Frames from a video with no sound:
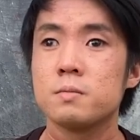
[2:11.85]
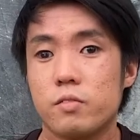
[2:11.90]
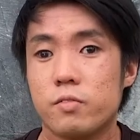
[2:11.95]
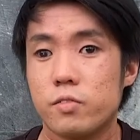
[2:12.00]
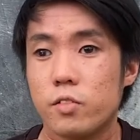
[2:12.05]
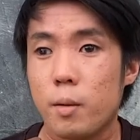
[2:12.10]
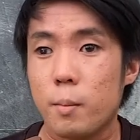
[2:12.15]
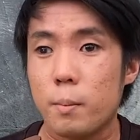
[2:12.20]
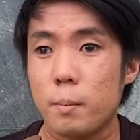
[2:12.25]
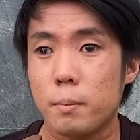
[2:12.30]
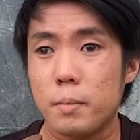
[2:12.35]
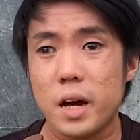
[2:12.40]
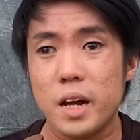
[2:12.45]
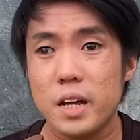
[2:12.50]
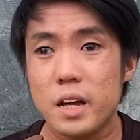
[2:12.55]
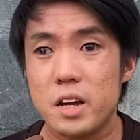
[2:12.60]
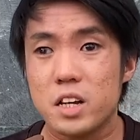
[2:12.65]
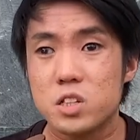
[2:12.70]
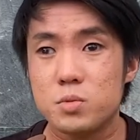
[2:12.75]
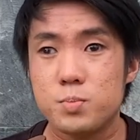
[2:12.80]
From
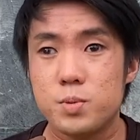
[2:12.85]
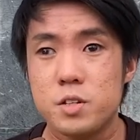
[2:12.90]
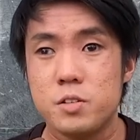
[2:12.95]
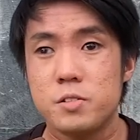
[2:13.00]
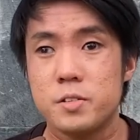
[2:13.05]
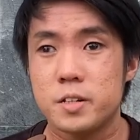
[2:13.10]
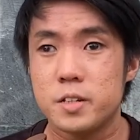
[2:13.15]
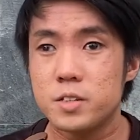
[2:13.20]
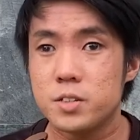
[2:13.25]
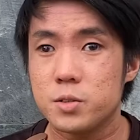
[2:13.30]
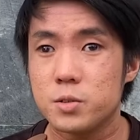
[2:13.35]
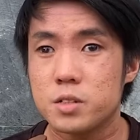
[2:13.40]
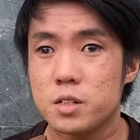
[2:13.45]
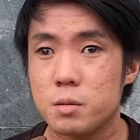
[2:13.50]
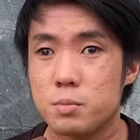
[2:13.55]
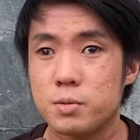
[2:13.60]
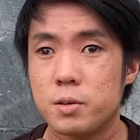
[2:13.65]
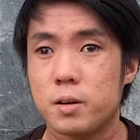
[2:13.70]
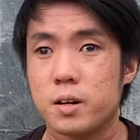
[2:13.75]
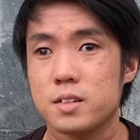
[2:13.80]
my experience
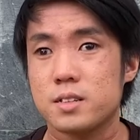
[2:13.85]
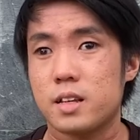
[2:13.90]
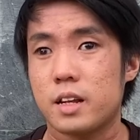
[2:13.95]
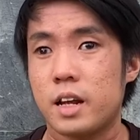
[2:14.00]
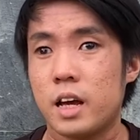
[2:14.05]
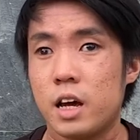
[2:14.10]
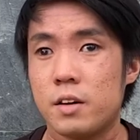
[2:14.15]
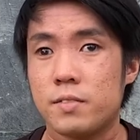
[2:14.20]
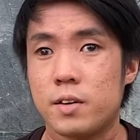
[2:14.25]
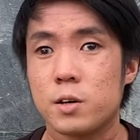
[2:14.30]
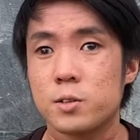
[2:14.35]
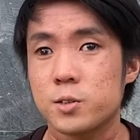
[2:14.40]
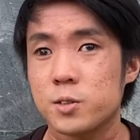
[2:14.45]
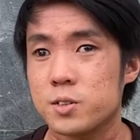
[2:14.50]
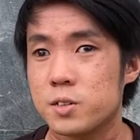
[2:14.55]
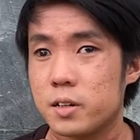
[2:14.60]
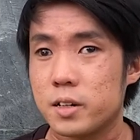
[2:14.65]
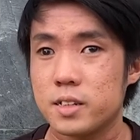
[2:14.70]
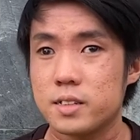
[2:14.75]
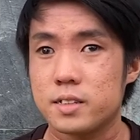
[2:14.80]
using products that have
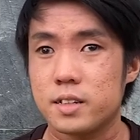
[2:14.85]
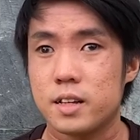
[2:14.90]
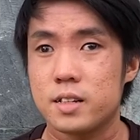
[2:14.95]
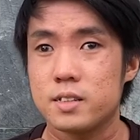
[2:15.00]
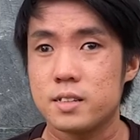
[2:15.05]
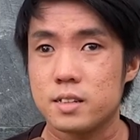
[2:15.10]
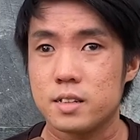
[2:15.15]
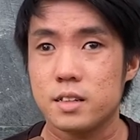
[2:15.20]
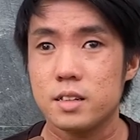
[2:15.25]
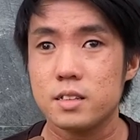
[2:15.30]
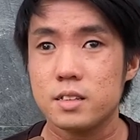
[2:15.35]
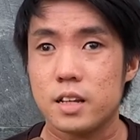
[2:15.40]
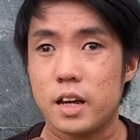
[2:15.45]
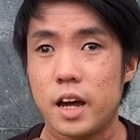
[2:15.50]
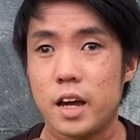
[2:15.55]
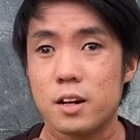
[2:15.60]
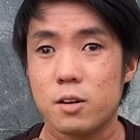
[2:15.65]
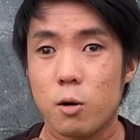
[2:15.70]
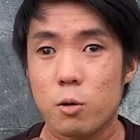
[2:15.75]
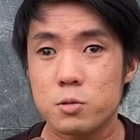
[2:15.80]
ultrasonic sensors
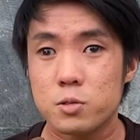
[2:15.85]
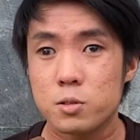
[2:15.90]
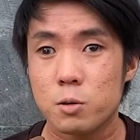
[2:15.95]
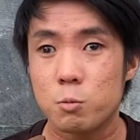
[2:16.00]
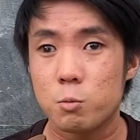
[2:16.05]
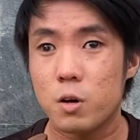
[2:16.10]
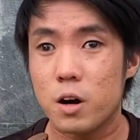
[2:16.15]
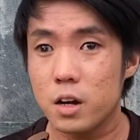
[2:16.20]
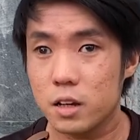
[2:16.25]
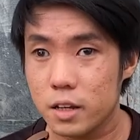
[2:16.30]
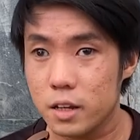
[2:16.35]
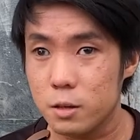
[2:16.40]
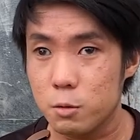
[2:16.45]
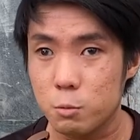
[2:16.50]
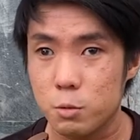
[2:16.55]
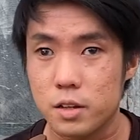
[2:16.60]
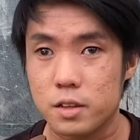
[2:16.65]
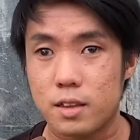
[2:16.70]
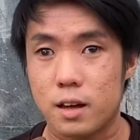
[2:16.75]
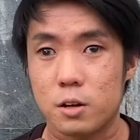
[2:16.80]
and also working
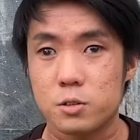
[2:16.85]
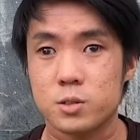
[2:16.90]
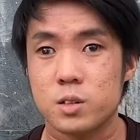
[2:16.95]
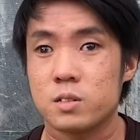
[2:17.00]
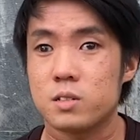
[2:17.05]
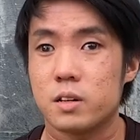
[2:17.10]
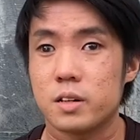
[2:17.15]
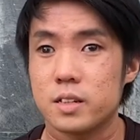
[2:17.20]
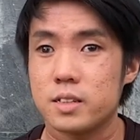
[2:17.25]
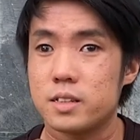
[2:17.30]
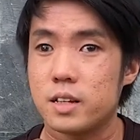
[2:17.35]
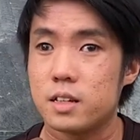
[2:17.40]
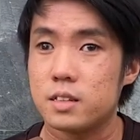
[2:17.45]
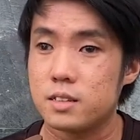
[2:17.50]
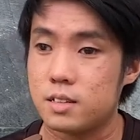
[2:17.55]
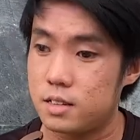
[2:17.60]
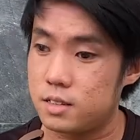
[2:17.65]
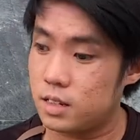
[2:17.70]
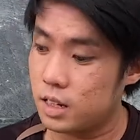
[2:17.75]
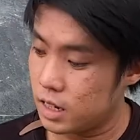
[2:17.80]
with ultrasonic
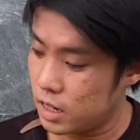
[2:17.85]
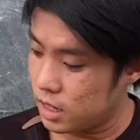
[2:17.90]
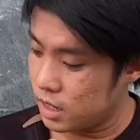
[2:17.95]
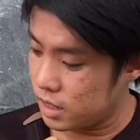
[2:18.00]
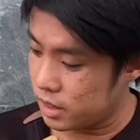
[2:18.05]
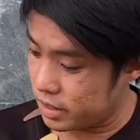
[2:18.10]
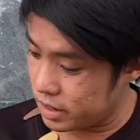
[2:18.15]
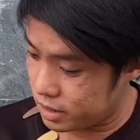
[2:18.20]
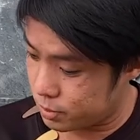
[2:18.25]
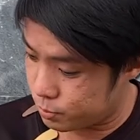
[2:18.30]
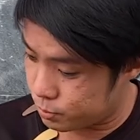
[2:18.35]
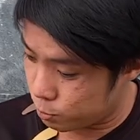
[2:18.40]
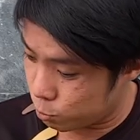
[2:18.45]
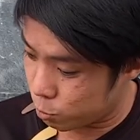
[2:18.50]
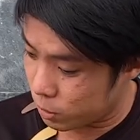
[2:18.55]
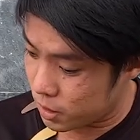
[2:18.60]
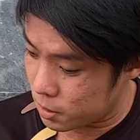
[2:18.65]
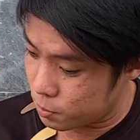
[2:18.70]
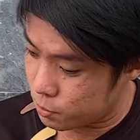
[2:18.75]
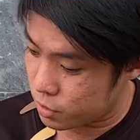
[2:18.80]
sensors, this
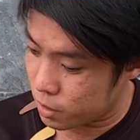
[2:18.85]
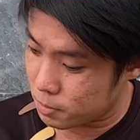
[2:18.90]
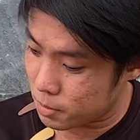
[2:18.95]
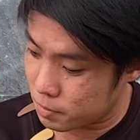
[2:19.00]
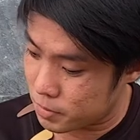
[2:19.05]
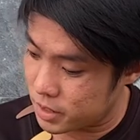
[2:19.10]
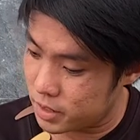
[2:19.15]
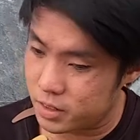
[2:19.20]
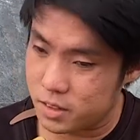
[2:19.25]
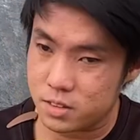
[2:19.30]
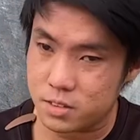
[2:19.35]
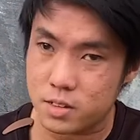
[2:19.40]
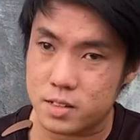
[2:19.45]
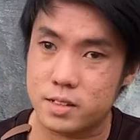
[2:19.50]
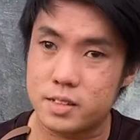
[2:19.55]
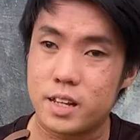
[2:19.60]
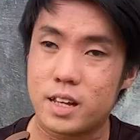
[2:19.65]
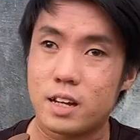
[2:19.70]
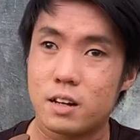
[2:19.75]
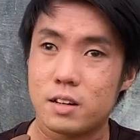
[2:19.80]
one probably needs to
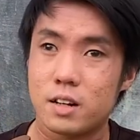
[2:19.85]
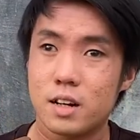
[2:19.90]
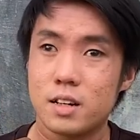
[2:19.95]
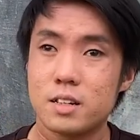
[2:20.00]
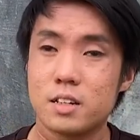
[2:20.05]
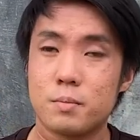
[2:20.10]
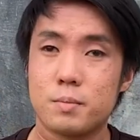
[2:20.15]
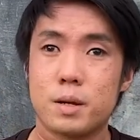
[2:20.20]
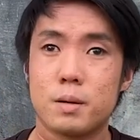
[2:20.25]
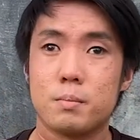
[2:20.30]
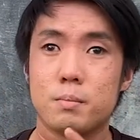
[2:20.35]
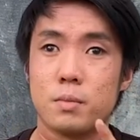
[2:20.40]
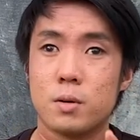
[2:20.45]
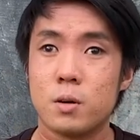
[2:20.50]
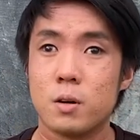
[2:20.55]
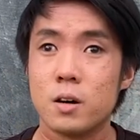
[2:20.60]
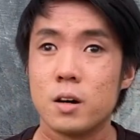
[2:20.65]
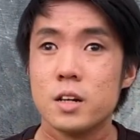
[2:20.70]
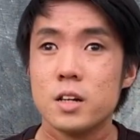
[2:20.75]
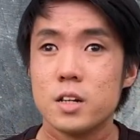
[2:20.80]
stick out a little bit
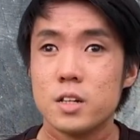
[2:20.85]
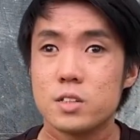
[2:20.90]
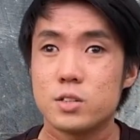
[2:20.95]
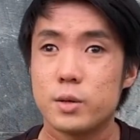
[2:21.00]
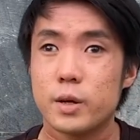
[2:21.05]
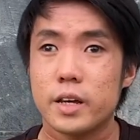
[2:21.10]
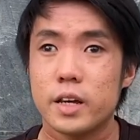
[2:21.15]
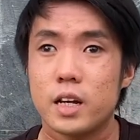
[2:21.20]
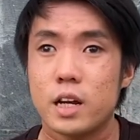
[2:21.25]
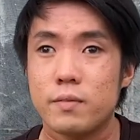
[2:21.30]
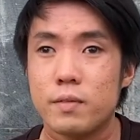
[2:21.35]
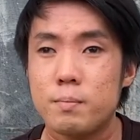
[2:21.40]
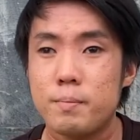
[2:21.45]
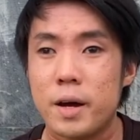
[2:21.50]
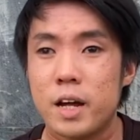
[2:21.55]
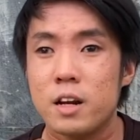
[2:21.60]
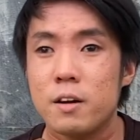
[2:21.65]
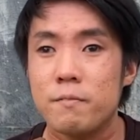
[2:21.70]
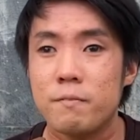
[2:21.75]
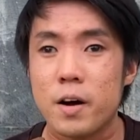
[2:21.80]
more so it can have a
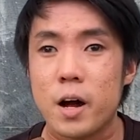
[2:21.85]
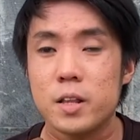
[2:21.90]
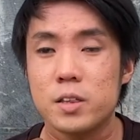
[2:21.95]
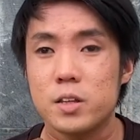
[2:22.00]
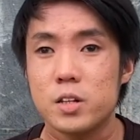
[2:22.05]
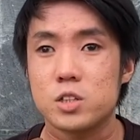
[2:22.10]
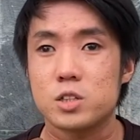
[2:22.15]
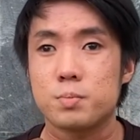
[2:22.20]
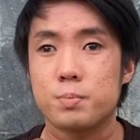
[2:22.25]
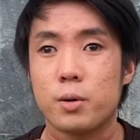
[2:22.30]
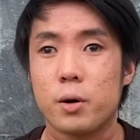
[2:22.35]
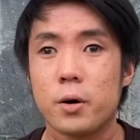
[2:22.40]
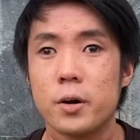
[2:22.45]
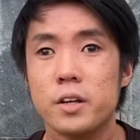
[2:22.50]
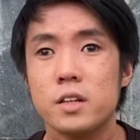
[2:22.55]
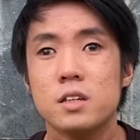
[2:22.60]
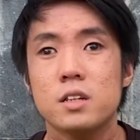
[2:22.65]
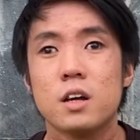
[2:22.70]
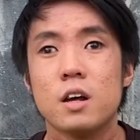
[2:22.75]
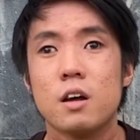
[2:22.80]
better vantage
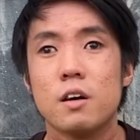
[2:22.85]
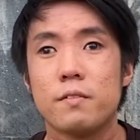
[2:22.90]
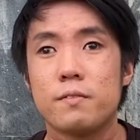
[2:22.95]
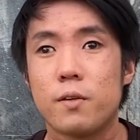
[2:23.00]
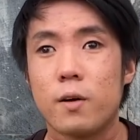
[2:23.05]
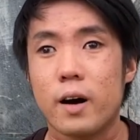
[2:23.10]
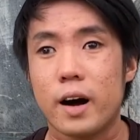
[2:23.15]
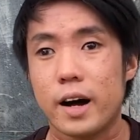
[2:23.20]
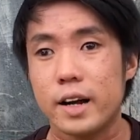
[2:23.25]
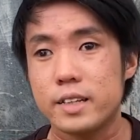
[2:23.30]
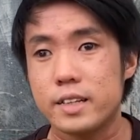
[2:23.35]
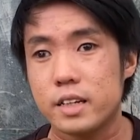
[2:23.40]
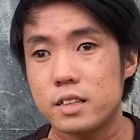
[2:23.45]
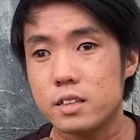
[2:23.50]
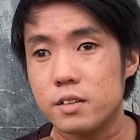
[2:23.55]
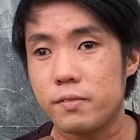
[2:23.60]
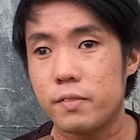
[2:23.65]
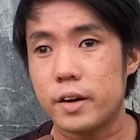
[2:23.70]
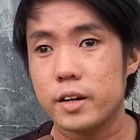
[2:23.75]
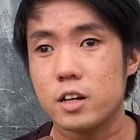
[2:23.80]
point for
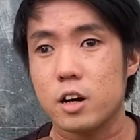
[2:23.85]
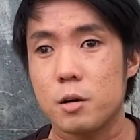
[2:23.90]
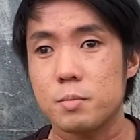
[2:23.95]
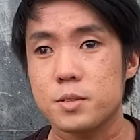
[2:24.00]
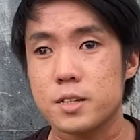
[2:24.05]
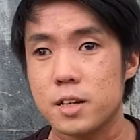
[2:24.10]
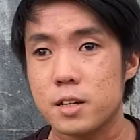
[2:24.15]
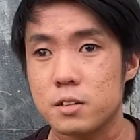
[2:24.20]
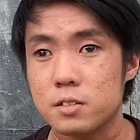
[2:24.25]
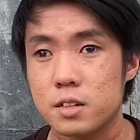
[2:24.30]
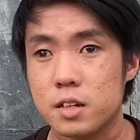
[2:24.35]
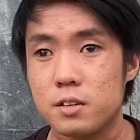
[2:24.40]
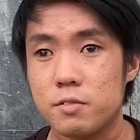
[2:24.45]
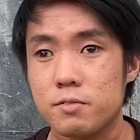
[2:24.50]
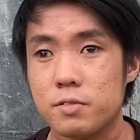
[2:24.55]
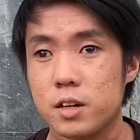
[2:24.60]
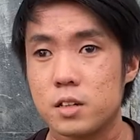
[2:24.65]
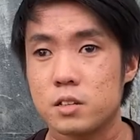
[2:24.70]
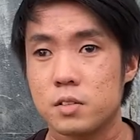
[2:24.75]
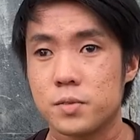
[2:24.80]
identifying obstacles in
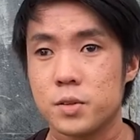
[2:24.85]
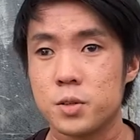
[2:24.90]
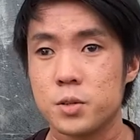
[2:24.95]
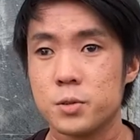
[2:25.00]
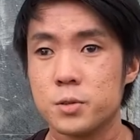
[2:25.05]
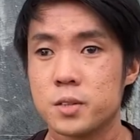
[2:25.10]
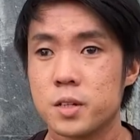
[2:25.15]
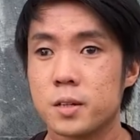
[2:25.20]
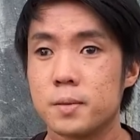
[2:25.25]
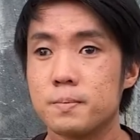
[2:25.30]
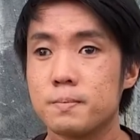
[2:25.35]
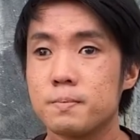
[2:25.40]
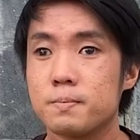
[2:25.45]
front of the user.